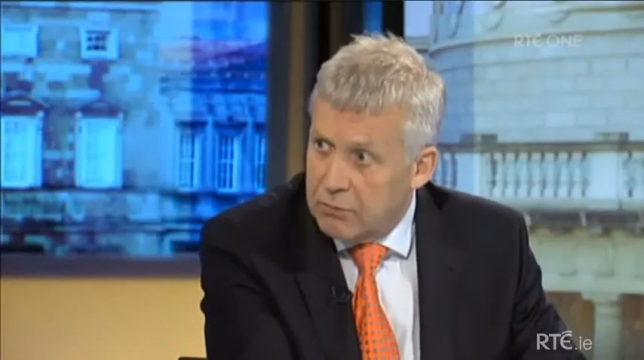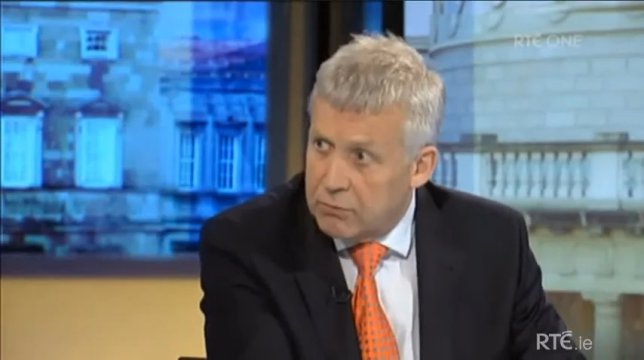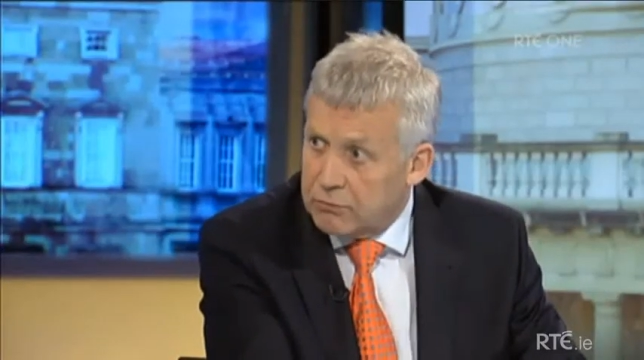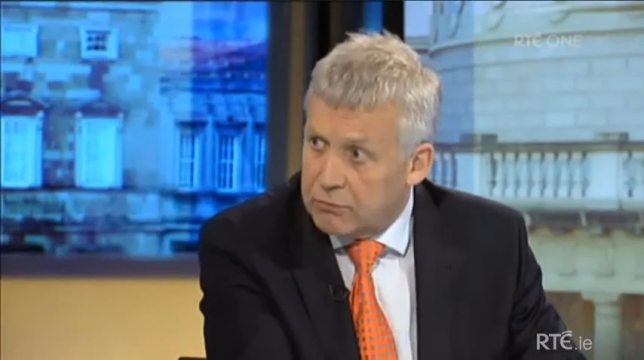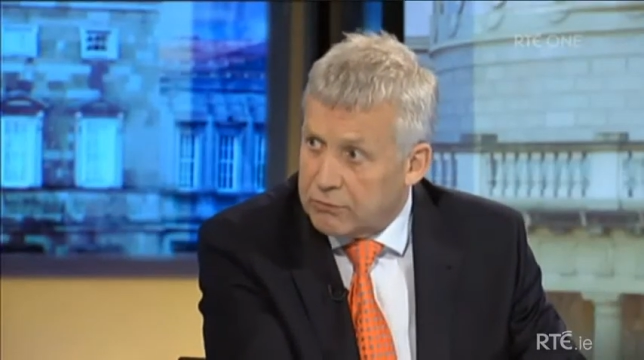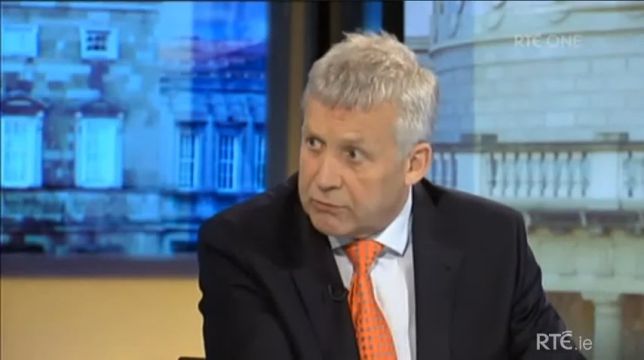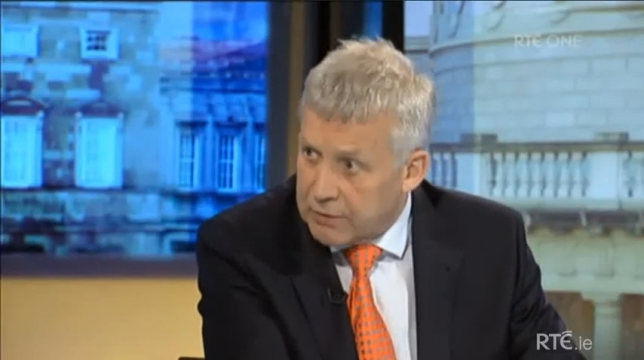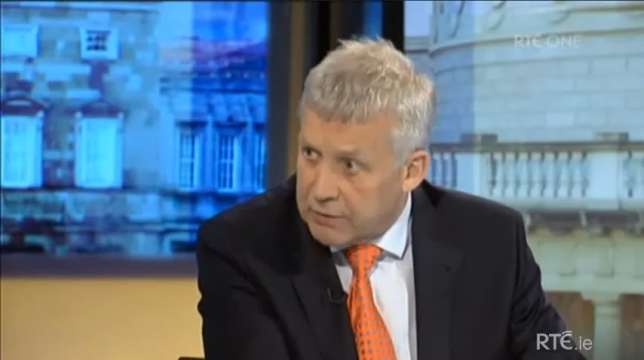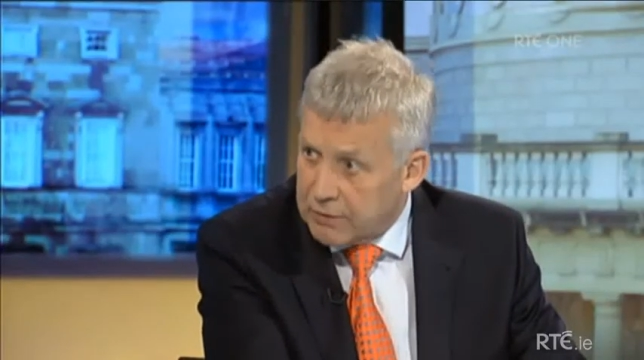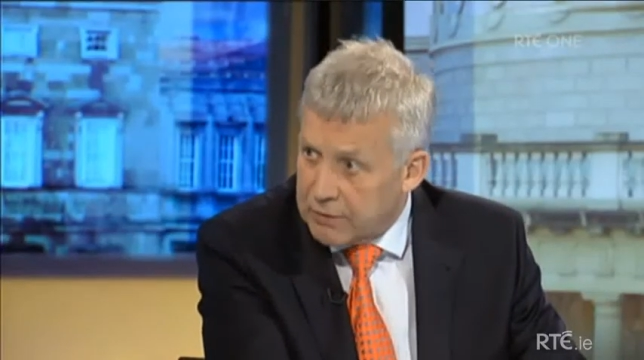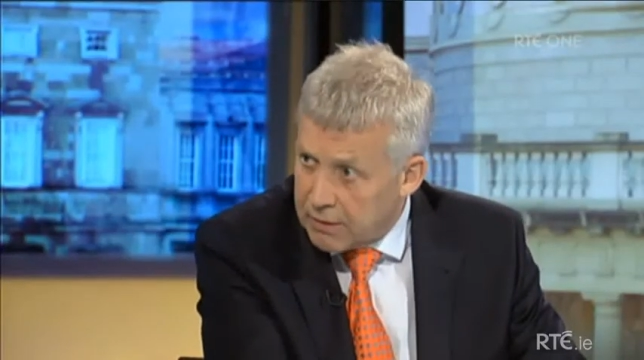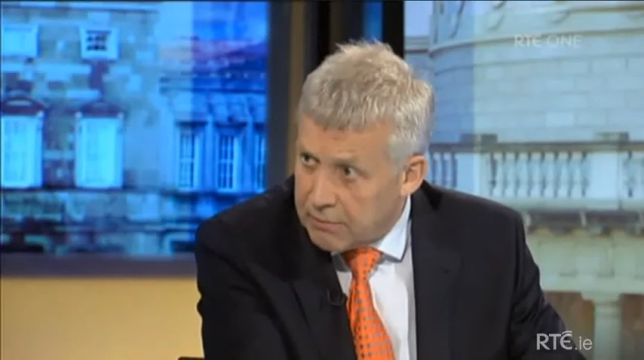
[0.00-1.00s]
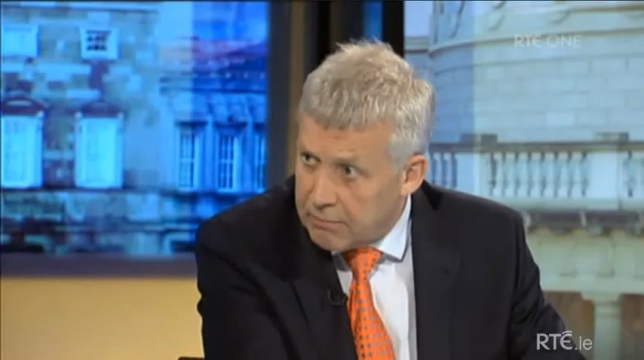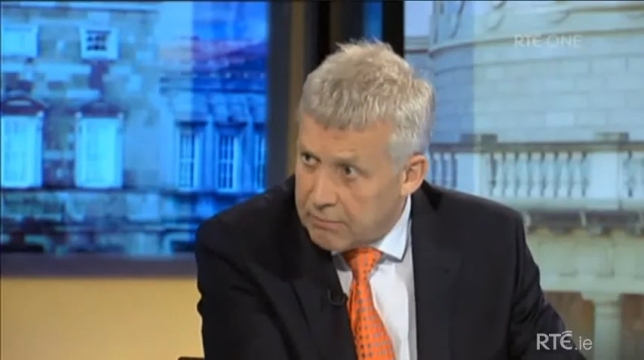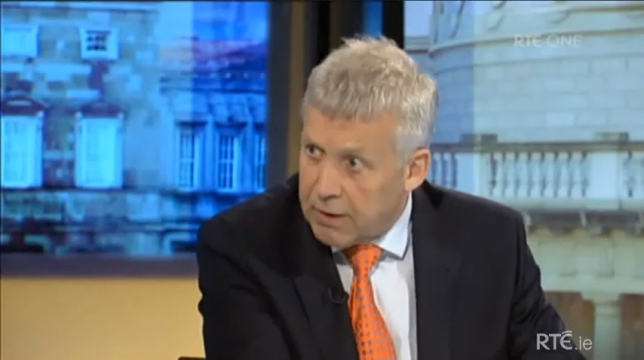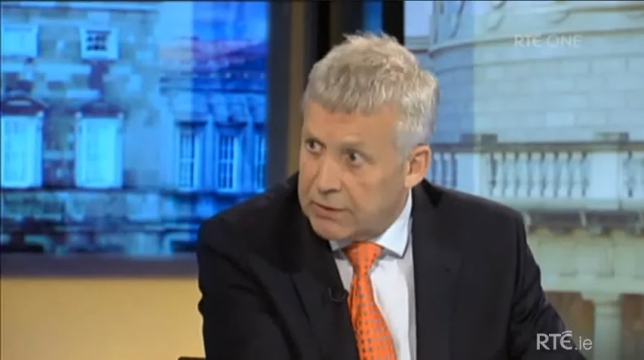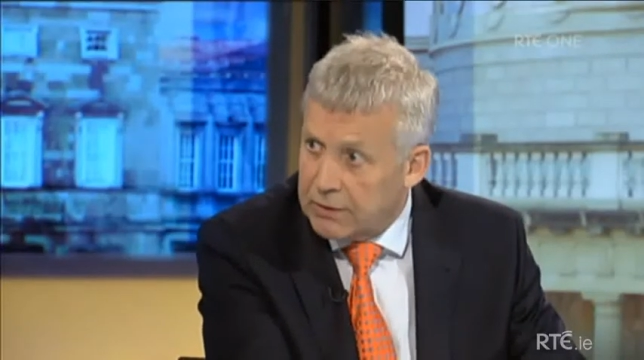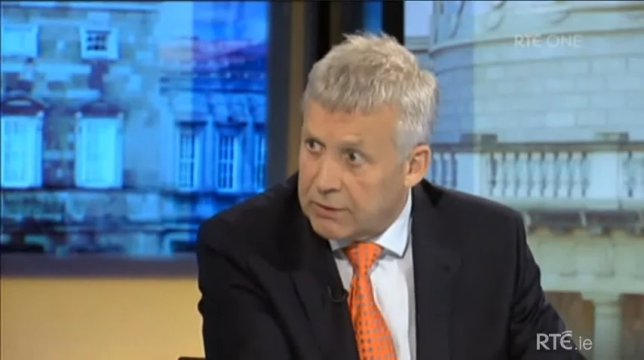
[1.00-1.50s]
which was given to him
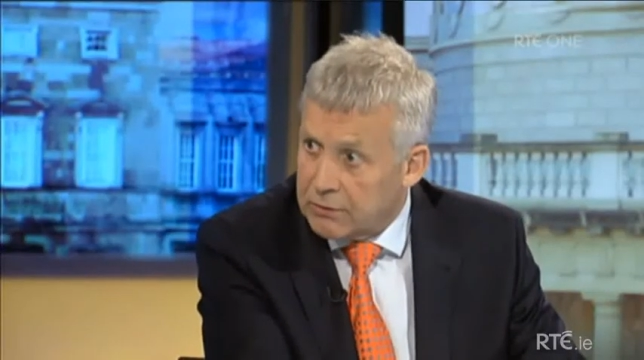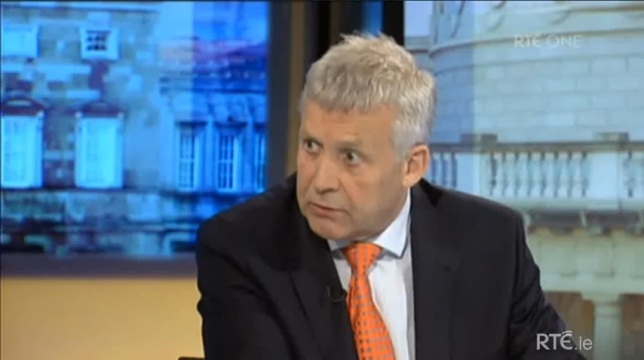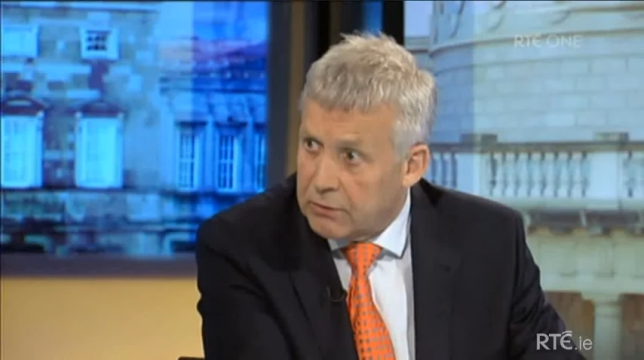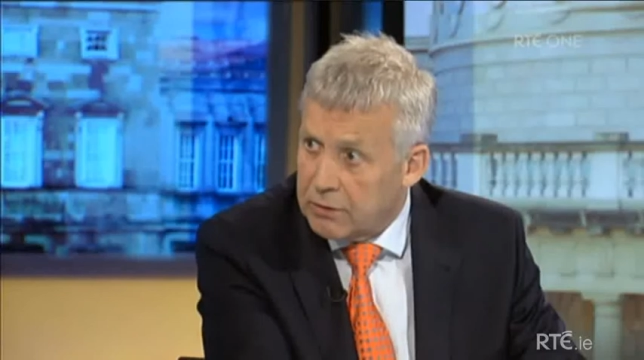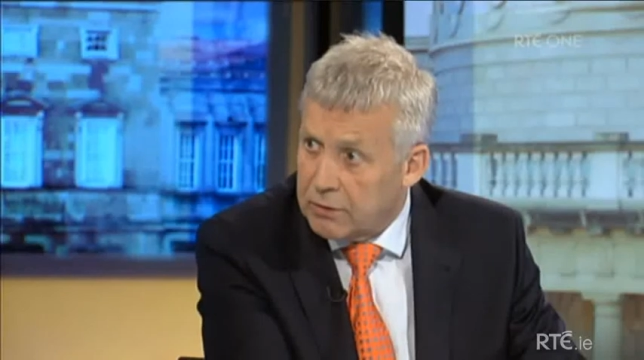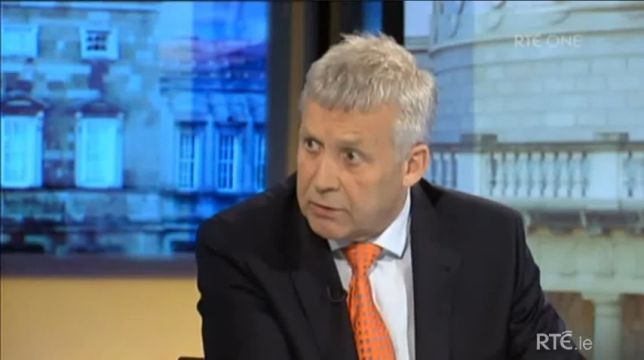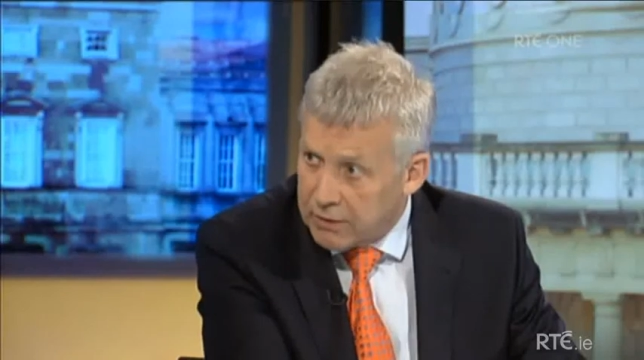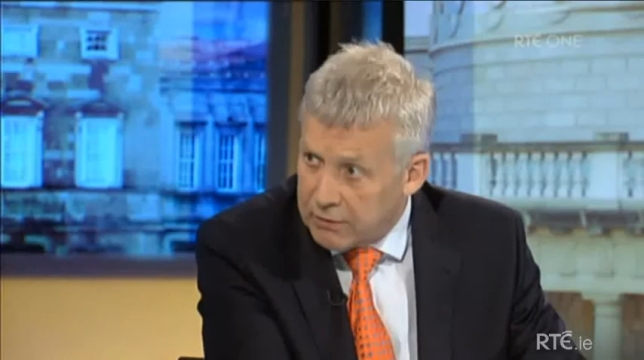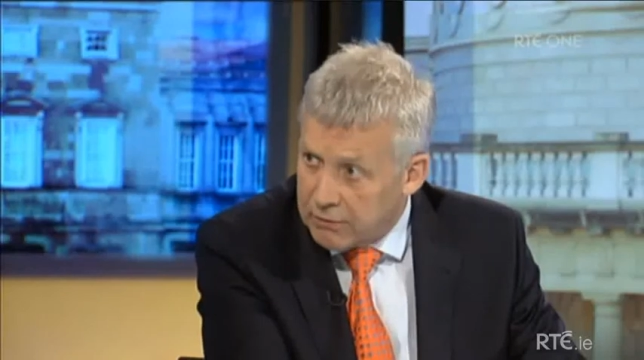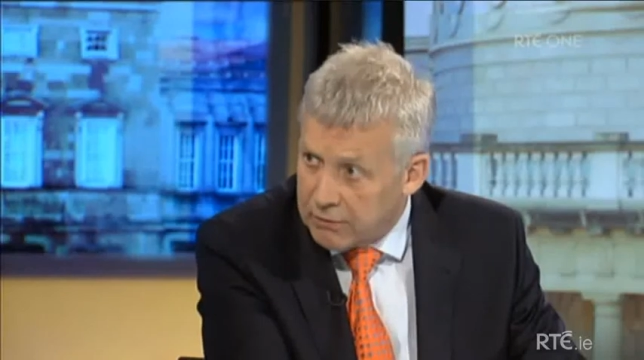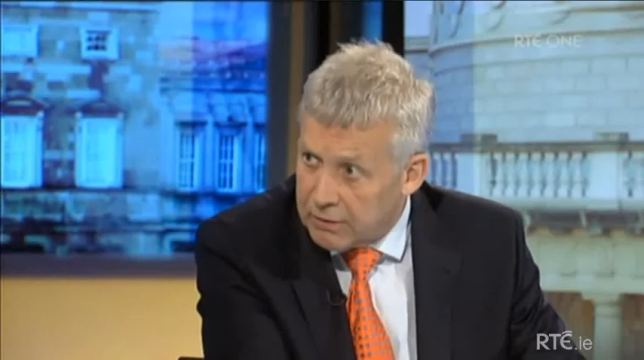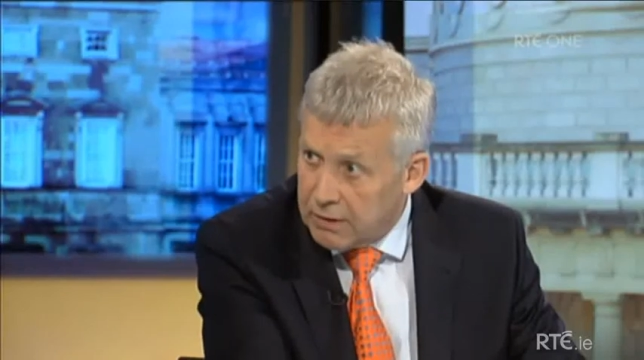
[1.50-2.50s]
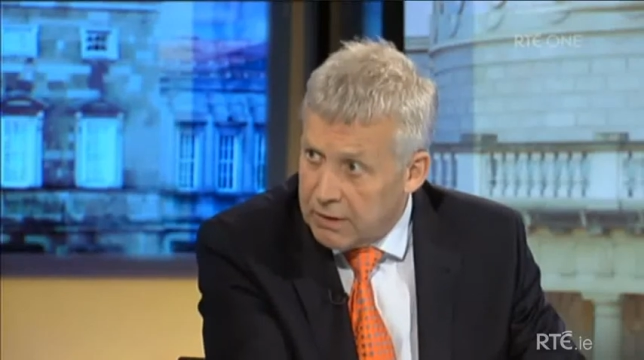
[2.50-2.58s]
by the Attorney General.